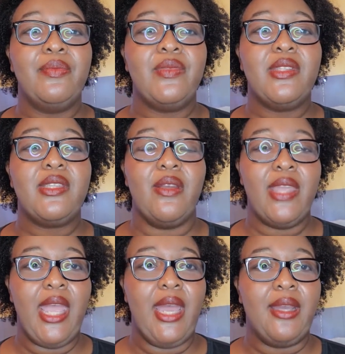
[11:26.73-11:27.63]
So
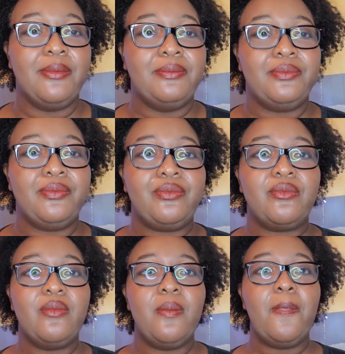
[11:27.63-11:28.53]
yeah,
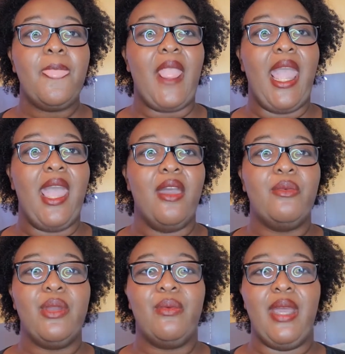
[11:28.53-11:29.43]
and
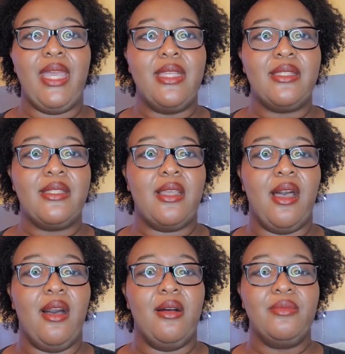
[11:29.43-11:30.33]
we went,
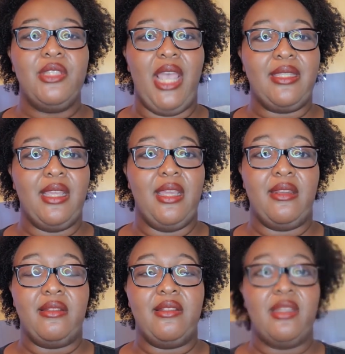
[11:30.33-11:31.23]
checked
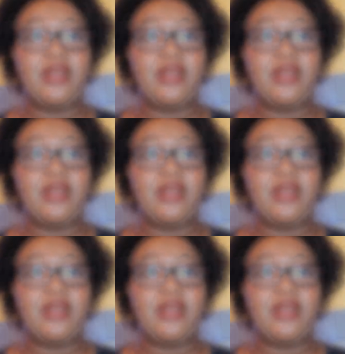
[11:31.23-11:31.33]
in to